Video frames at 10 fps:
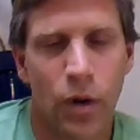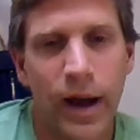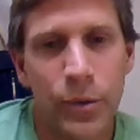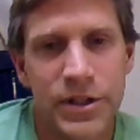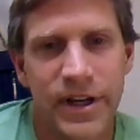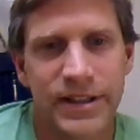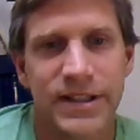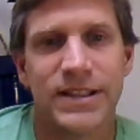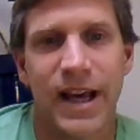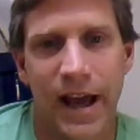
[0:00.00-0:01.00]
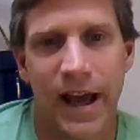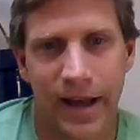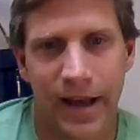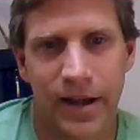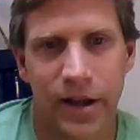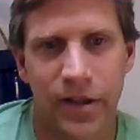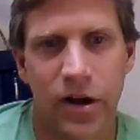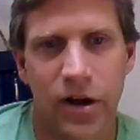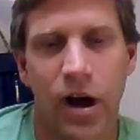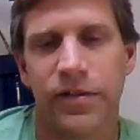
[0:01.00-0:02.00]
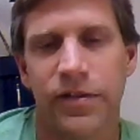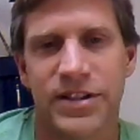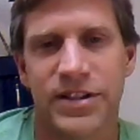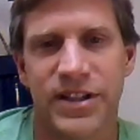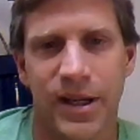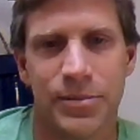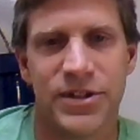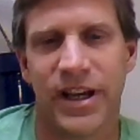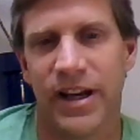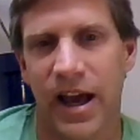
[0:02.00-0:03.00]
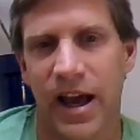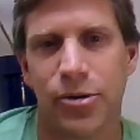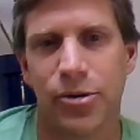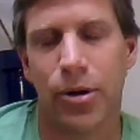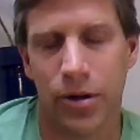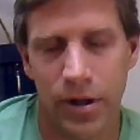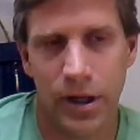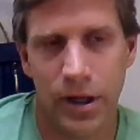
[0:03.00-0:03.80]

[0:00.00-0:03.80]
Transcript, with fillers: I would say today the conflict seems inevitable.